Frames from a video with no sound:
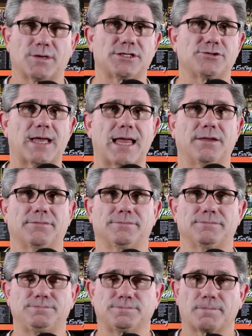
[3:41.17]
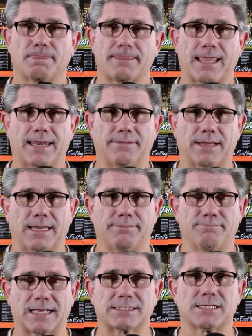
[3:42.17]
you out
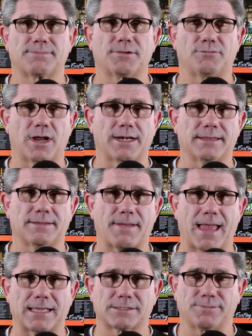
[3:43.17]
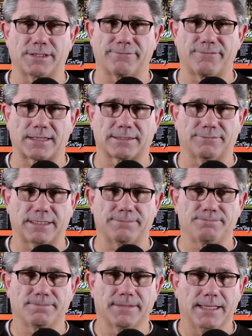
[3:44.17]
and mix up the run and the pass pretty effectively.
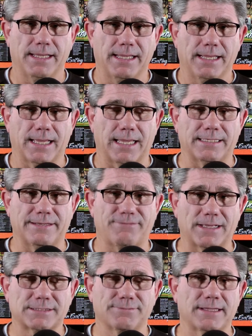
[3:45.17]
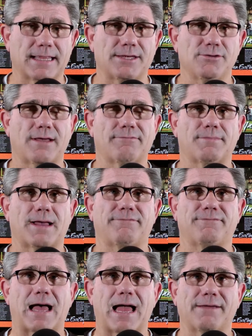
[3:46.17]
Defensively, they do have about
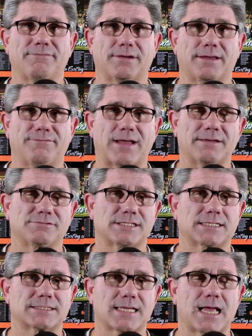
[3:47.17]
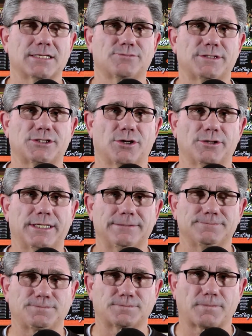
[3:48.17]
6 guys returning.
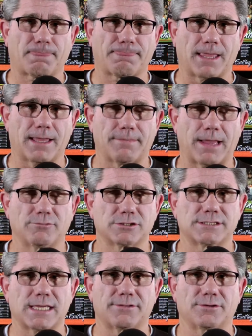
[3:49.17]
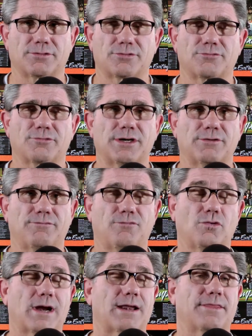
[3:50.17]
I would say they're 3 or
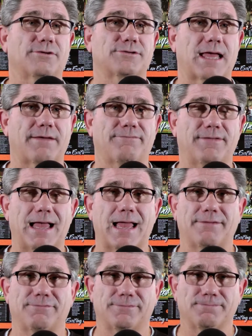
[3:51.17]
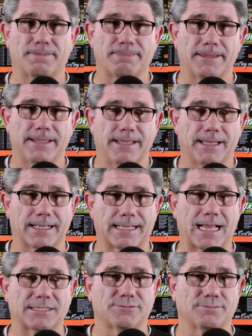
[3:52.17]
4 out of their top 5
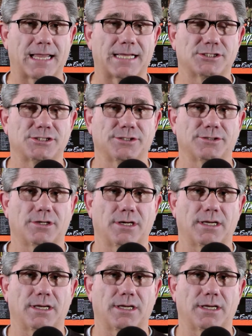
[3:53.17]
guys from last year